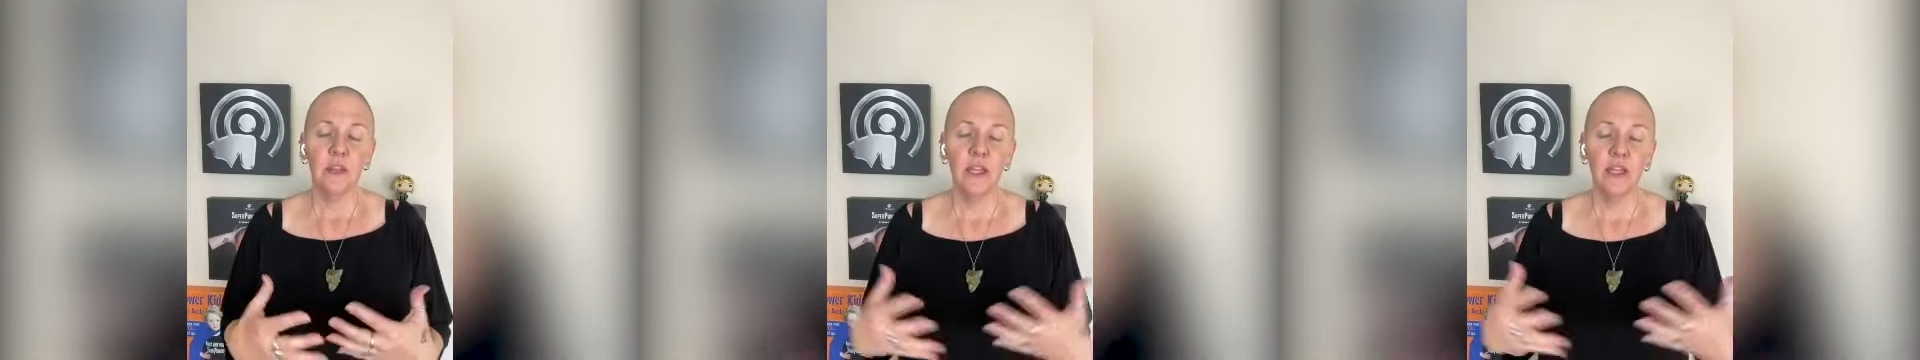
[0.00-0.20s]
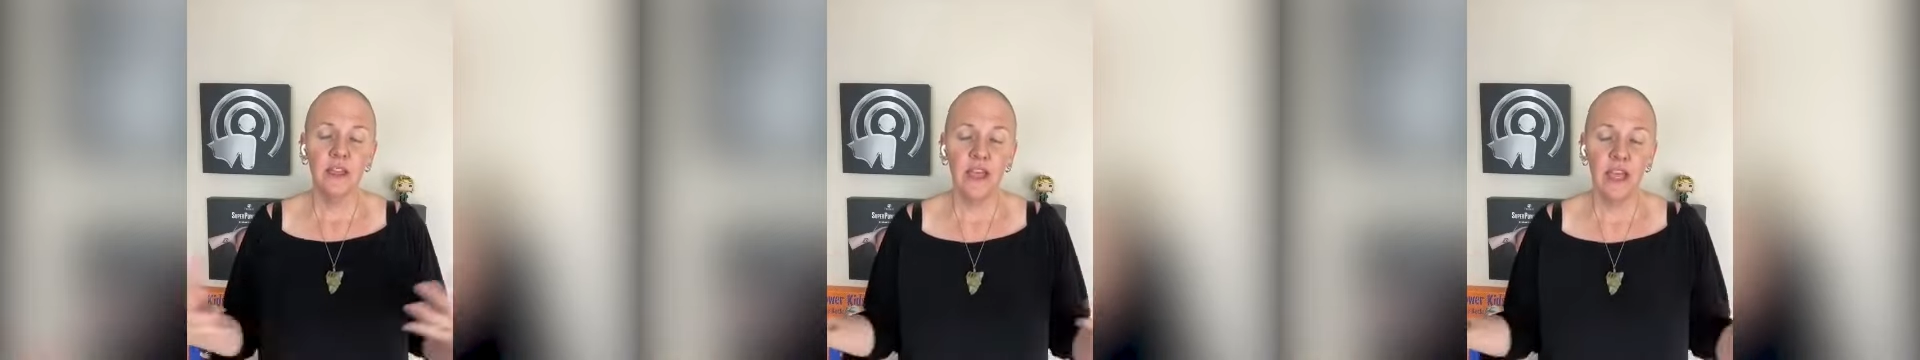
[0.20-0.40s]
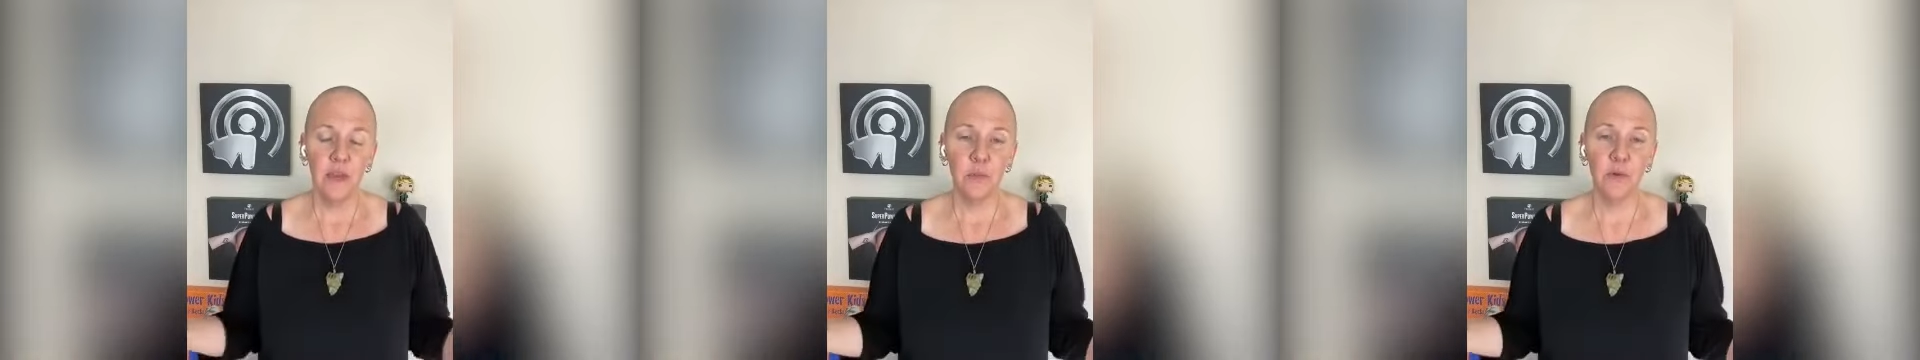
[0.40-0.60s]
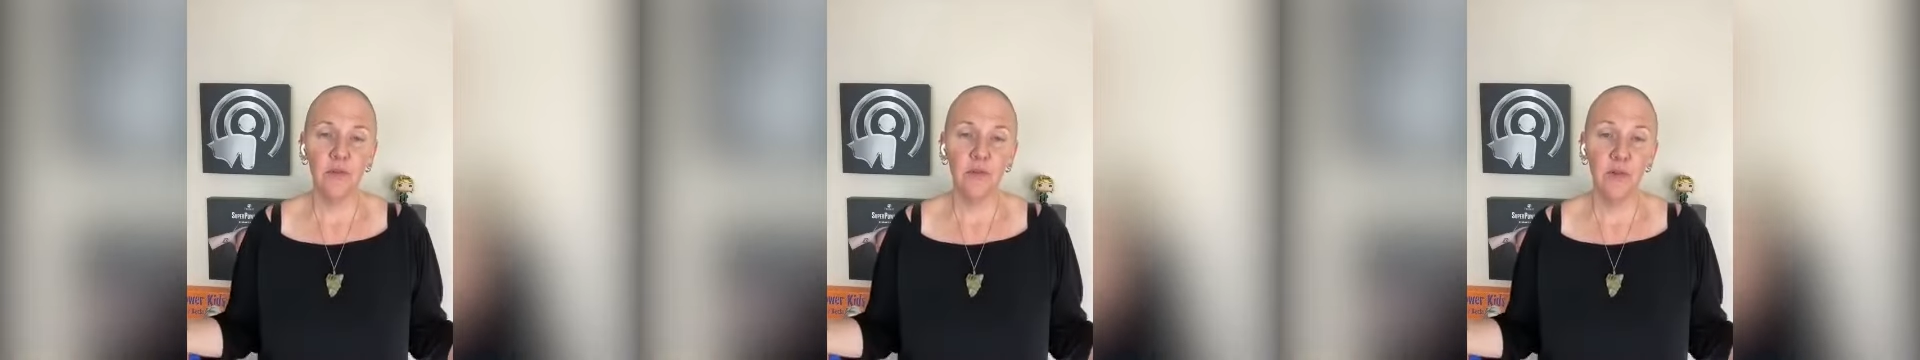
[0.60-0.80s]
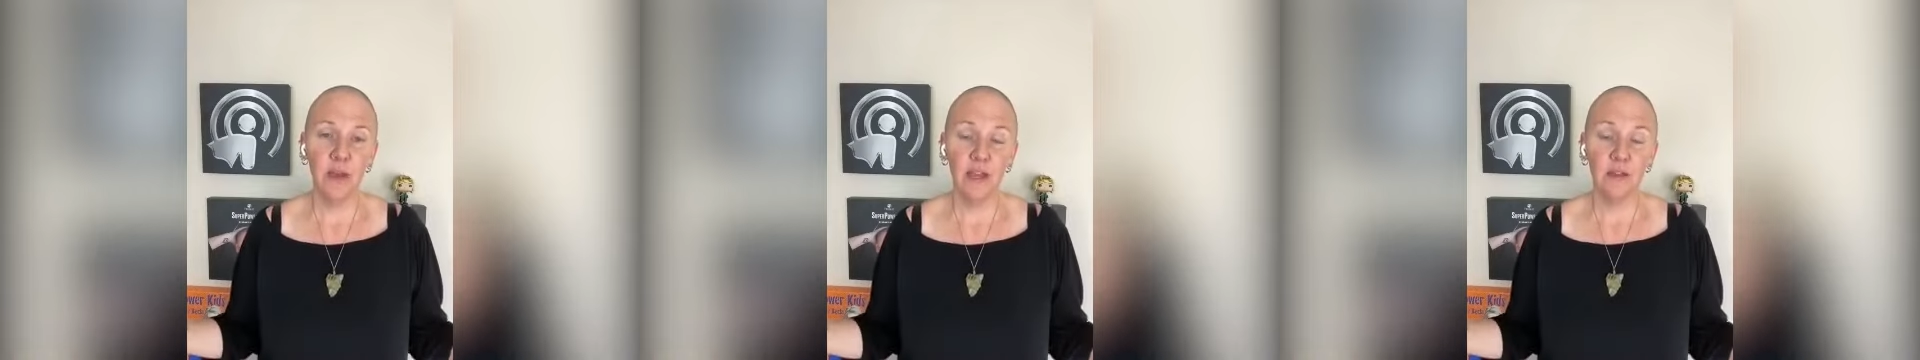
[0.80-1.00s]
Let that
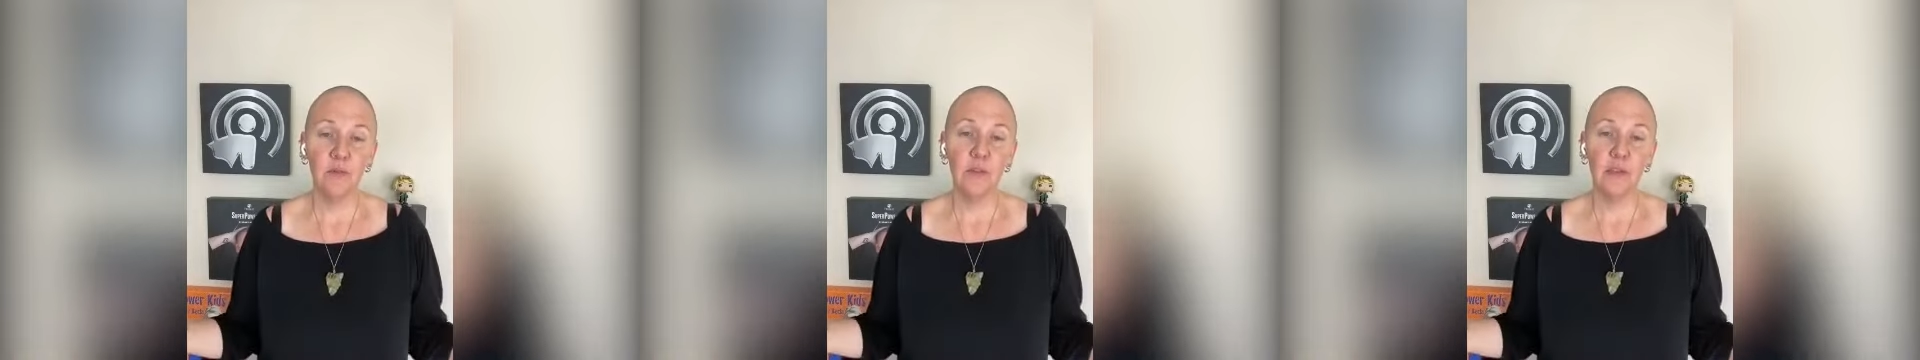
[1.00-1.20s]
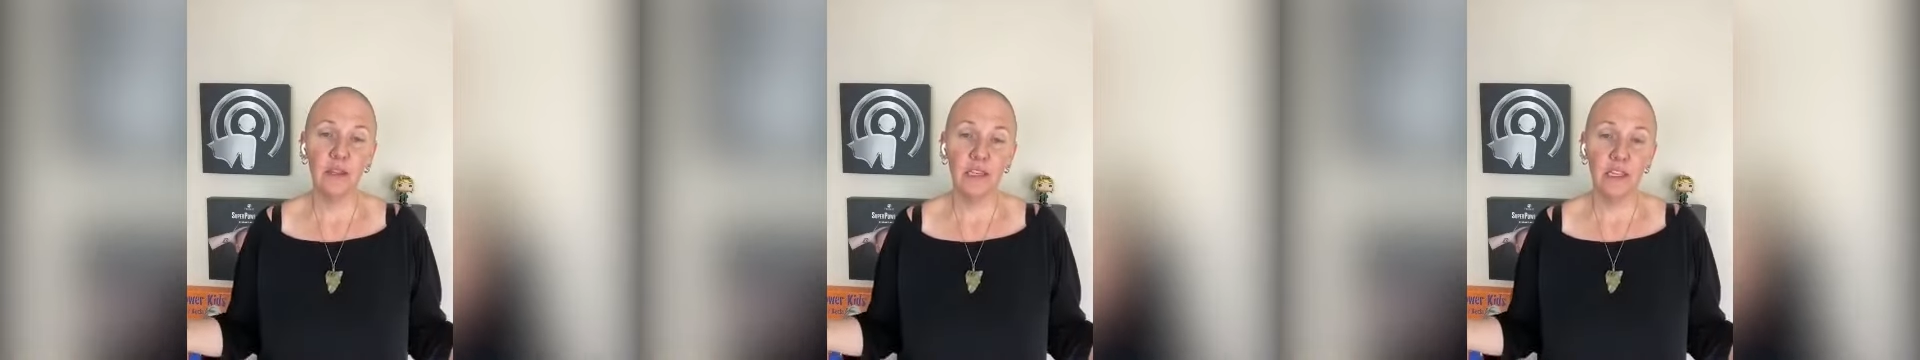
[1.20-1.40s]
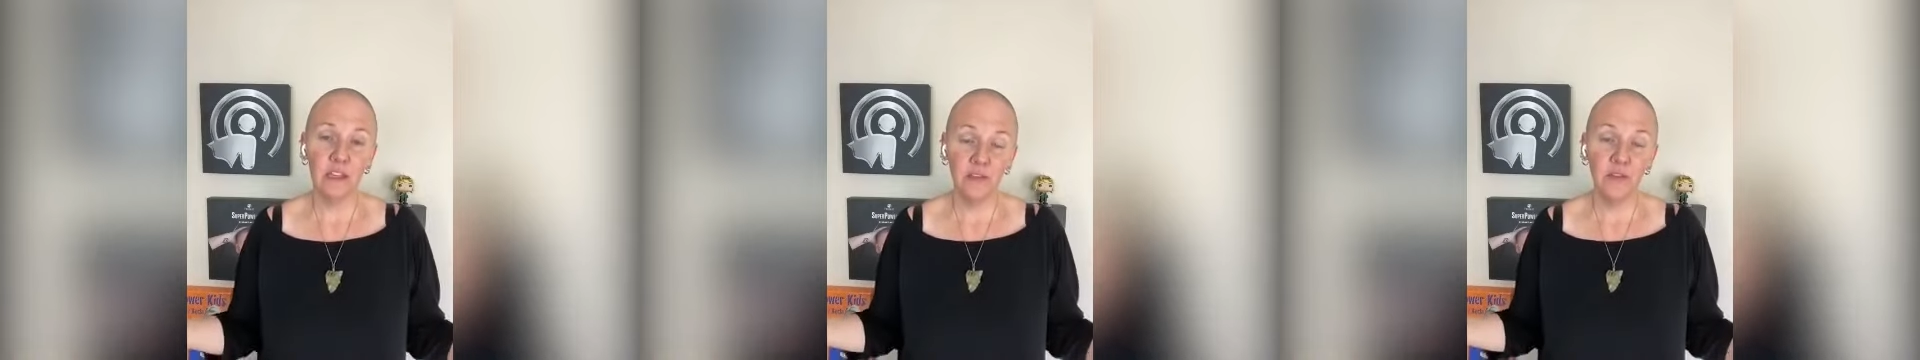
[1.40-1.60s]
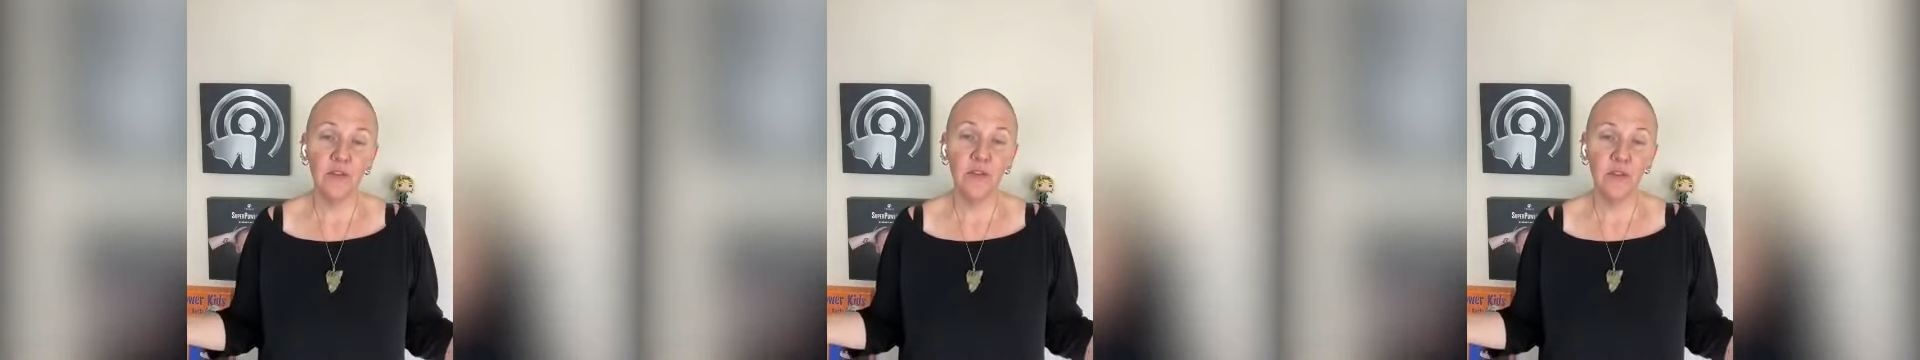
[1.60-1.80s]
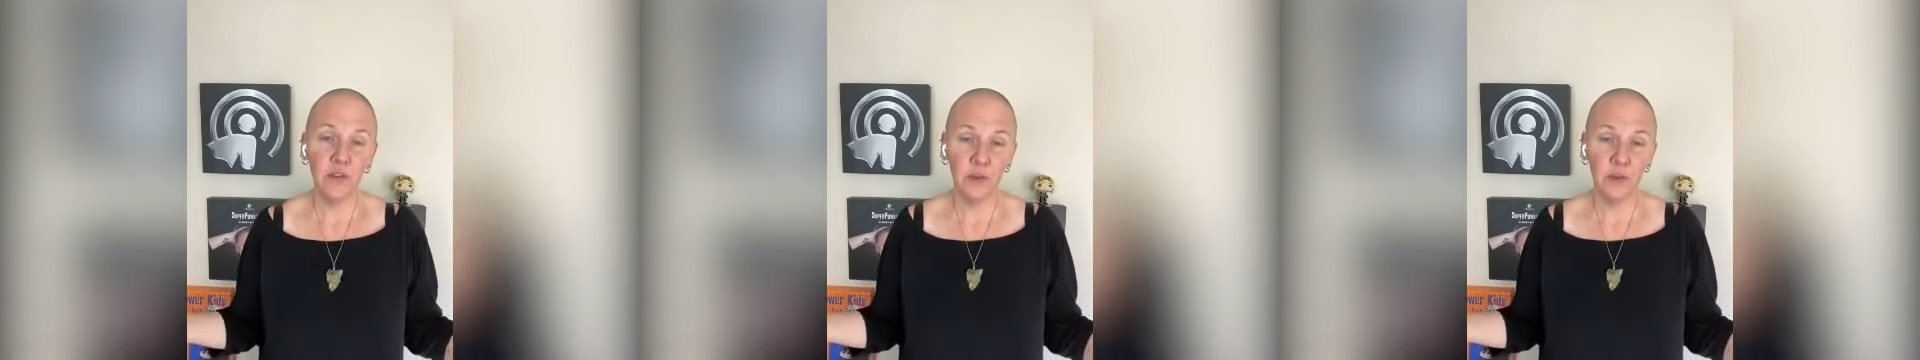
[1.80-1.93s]
provide relief,